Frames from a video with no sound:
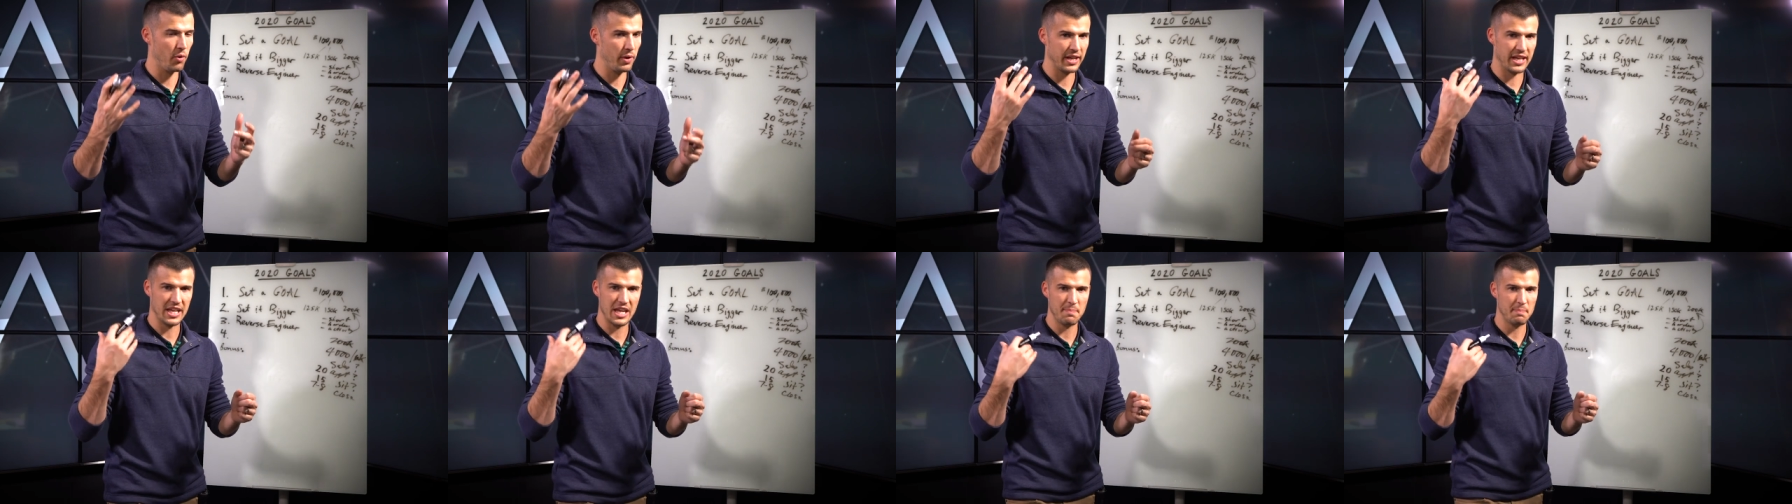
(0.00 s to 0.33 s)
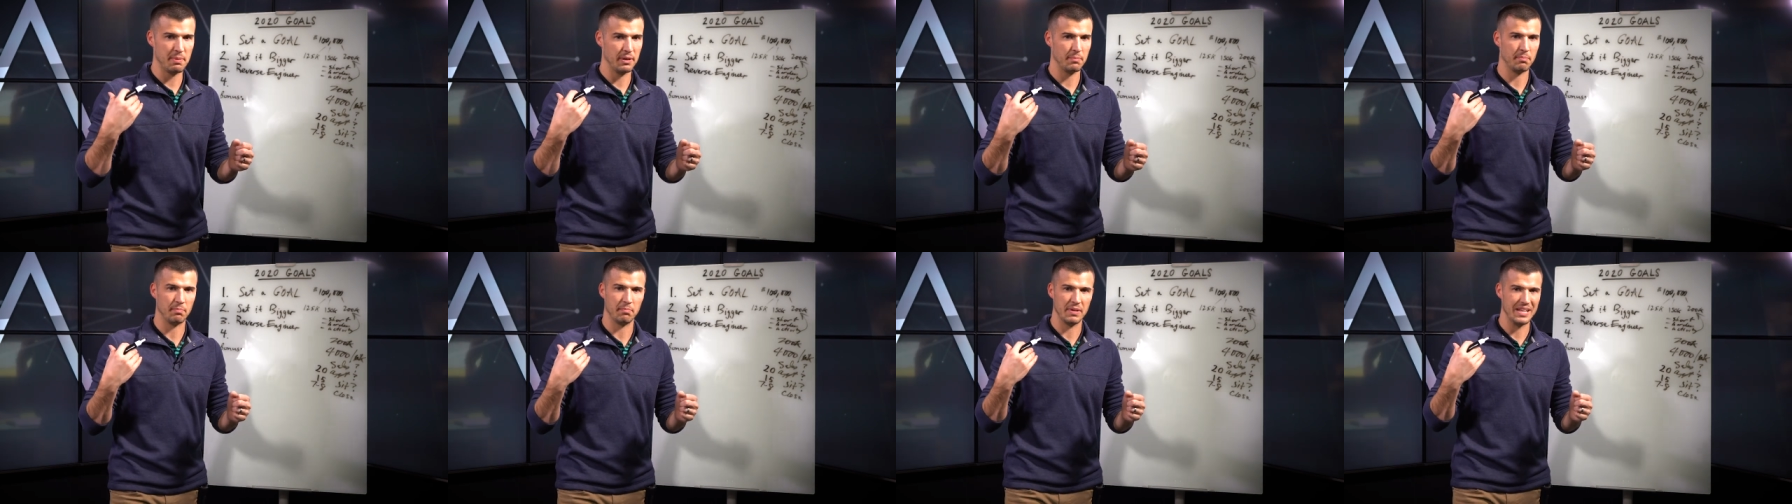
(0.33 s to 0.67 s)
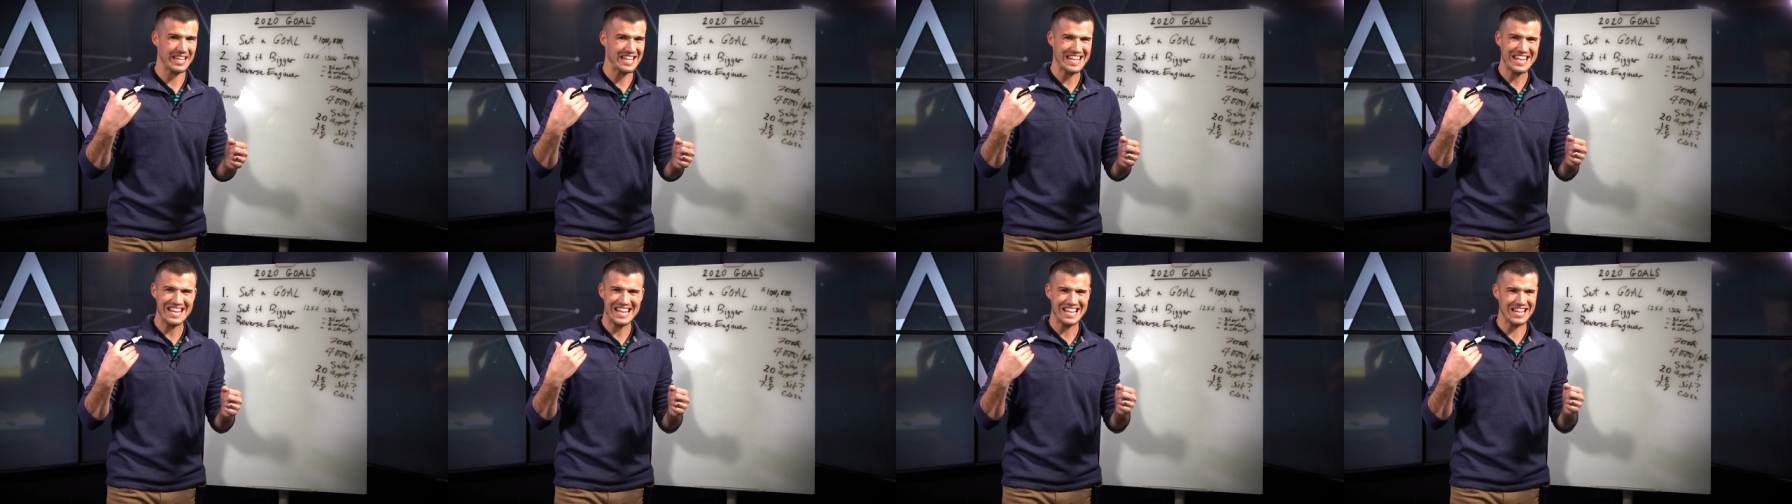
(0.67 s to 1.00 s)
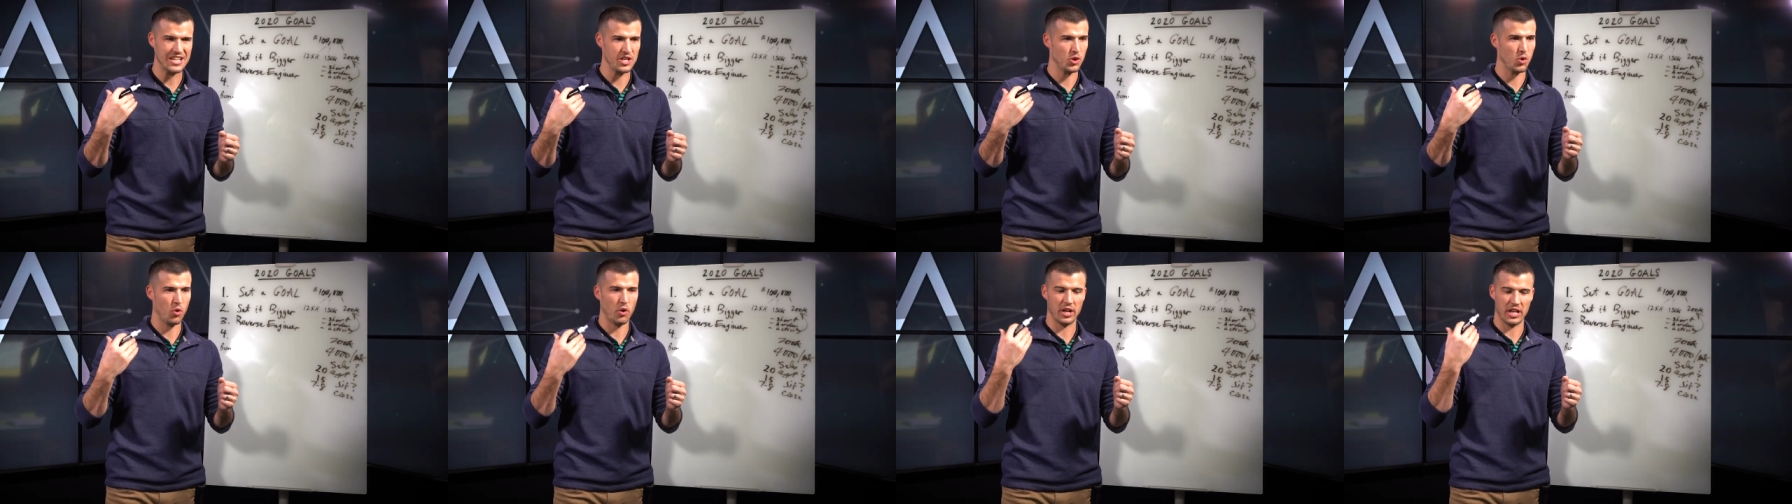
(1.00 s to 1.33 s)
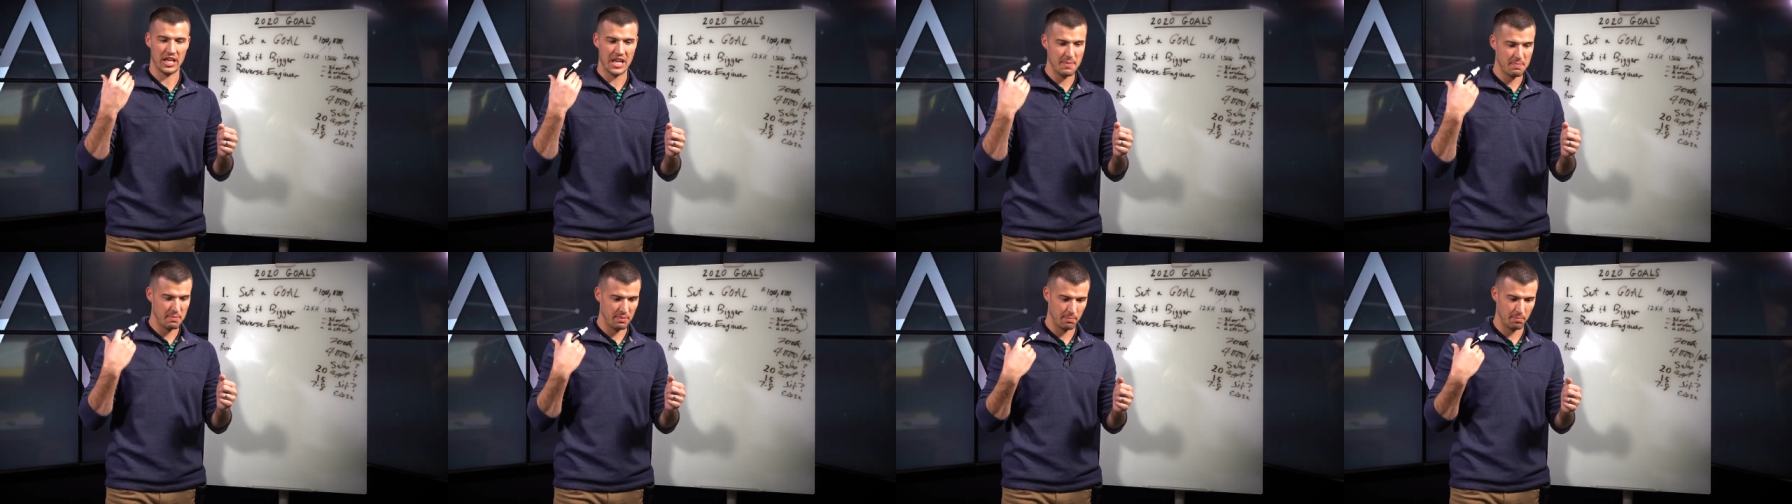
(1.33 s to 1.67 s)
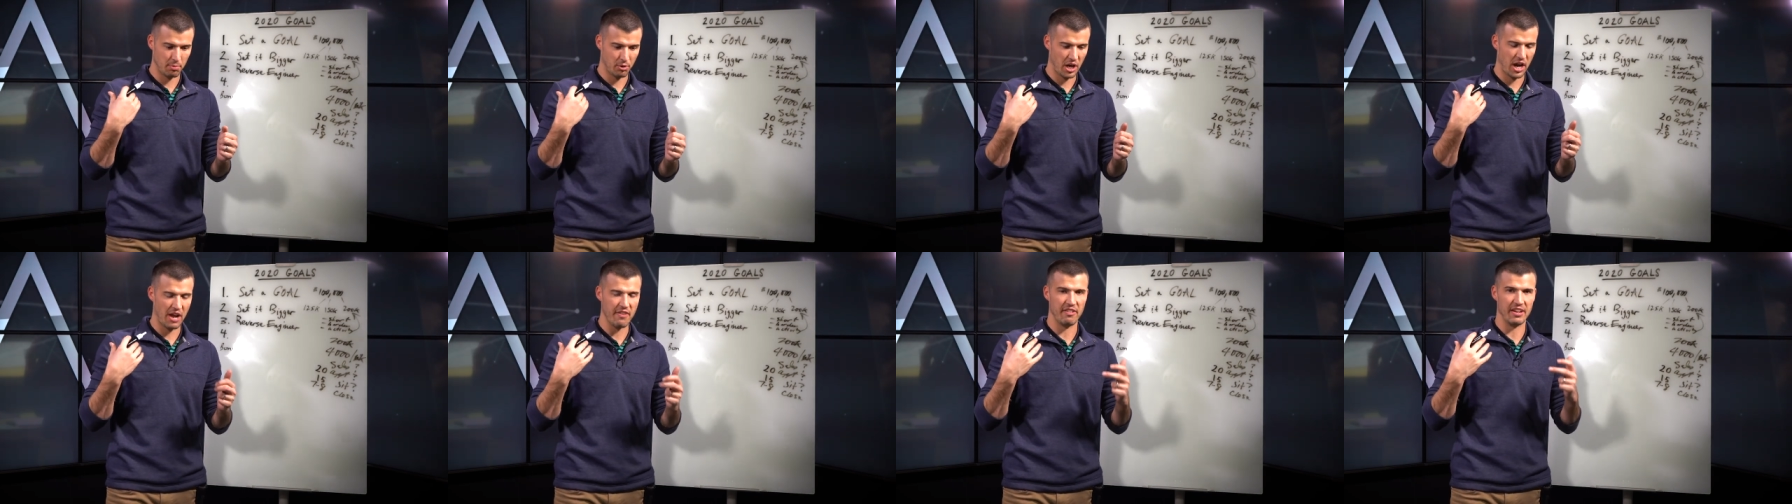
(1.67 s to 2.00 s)
want to keep it in, you don't want to keep it
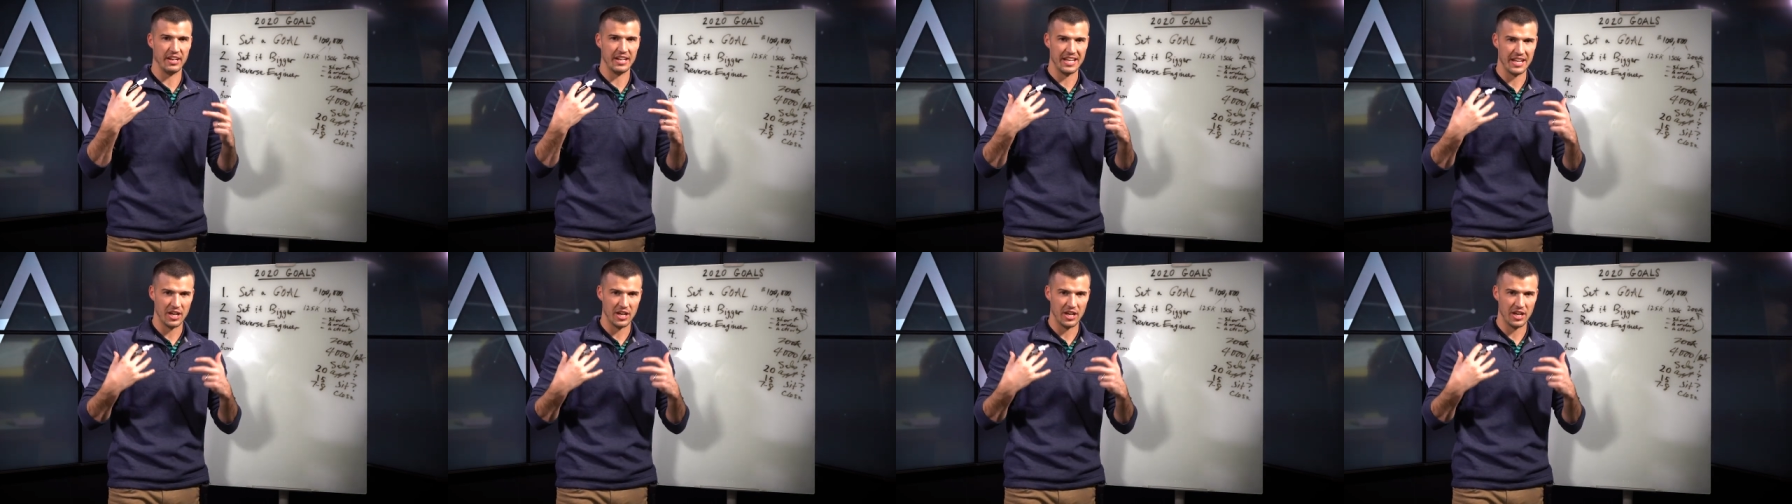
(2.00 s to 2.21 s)
private.